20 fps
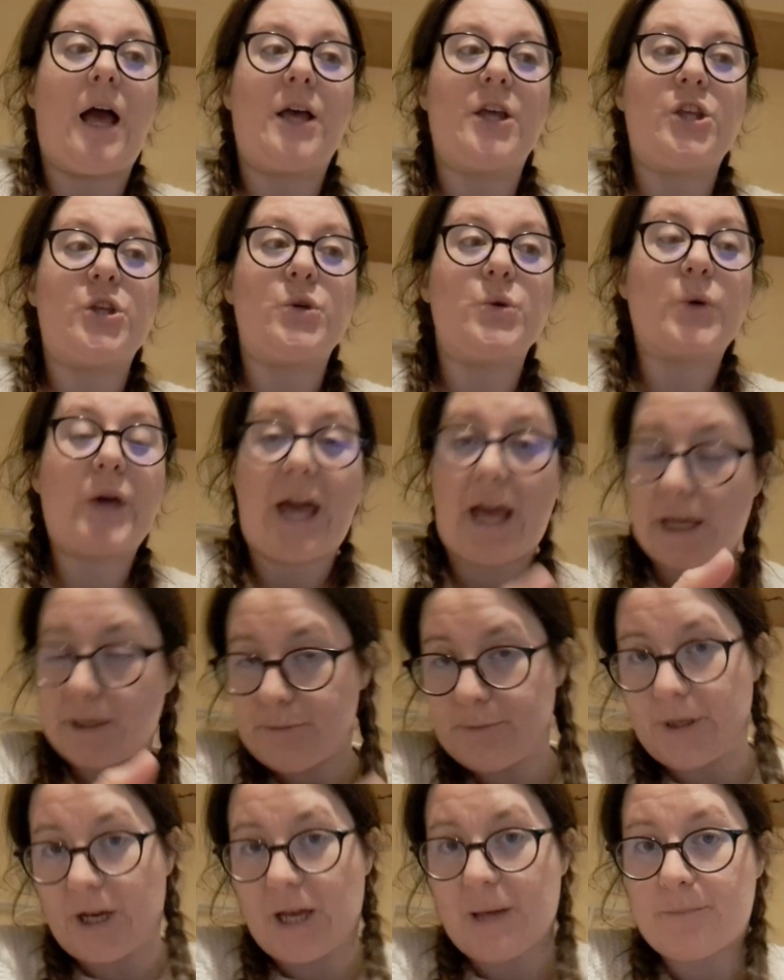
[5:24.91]
You
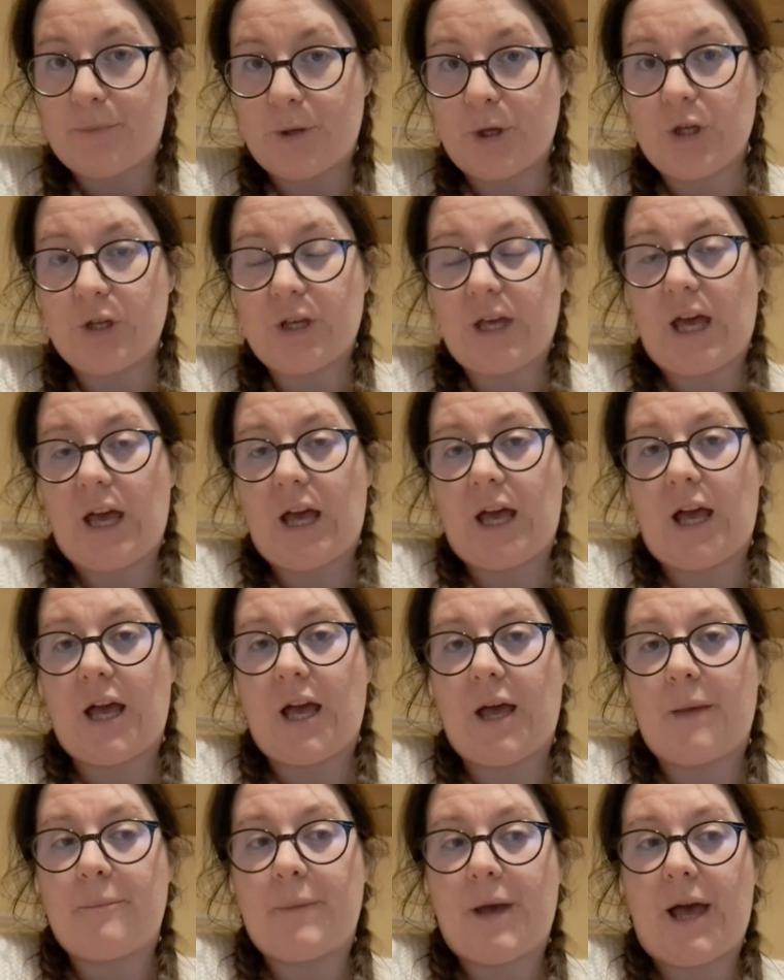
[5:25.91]
can buy a book
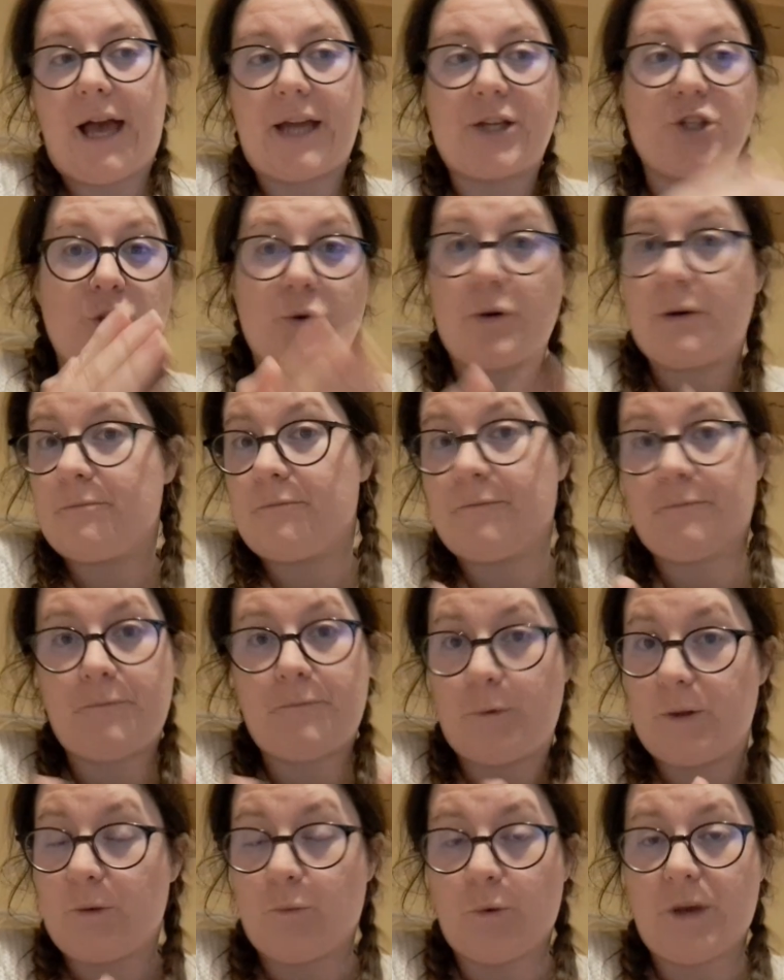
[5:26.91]
and do it
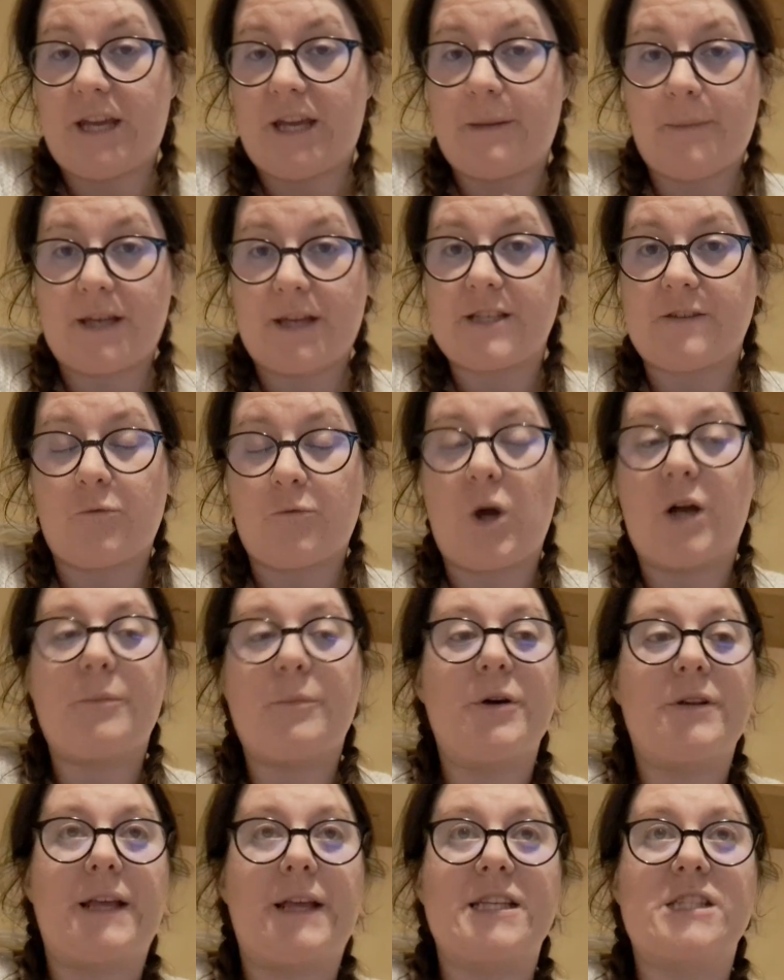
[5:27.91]
in a massive
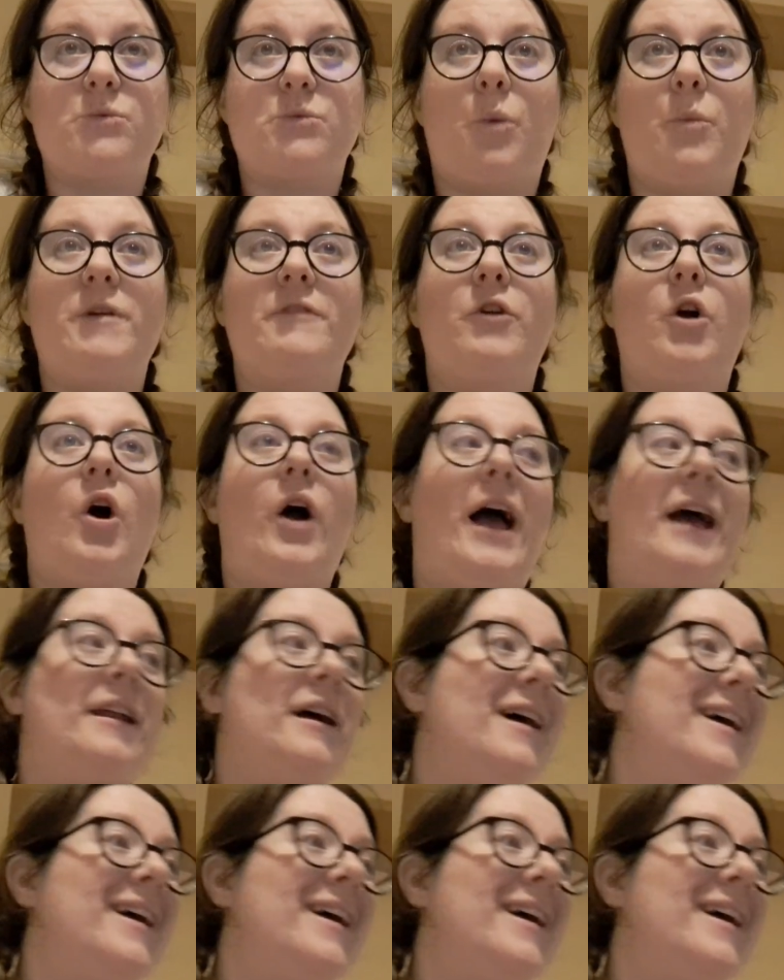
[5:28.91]
workbook. That's the one we've got, and